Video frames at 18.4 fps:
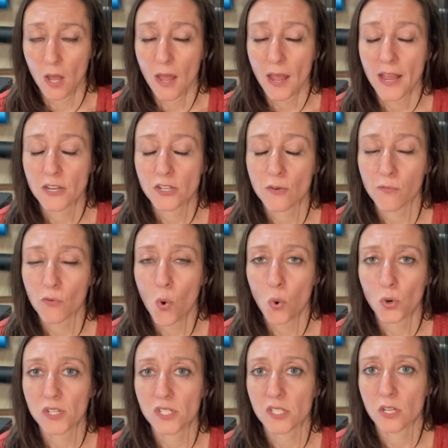And of
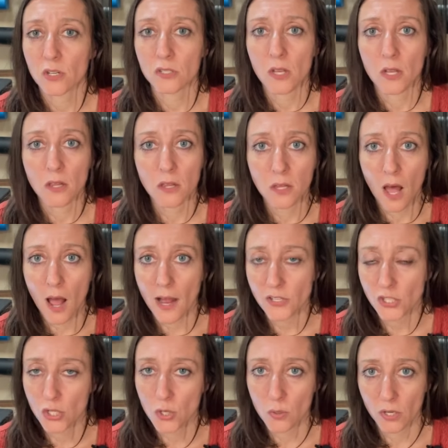course, there's a
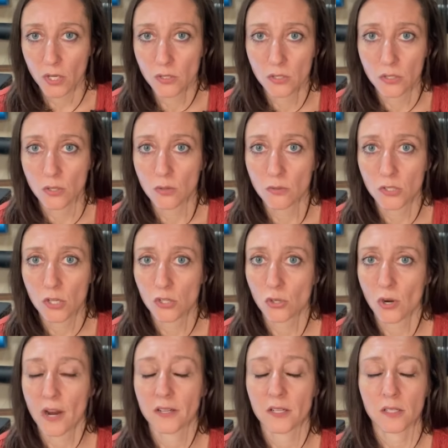lot you can do to
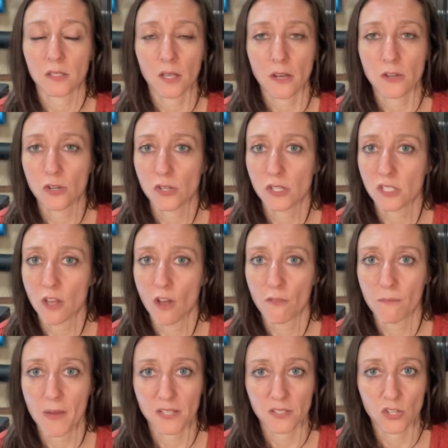try to send
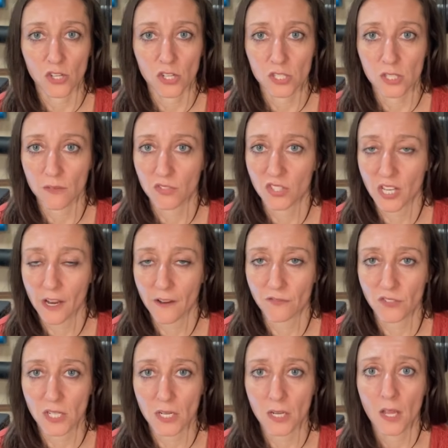yourself messages of
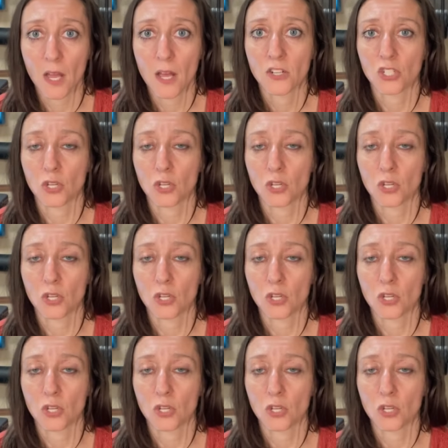safety,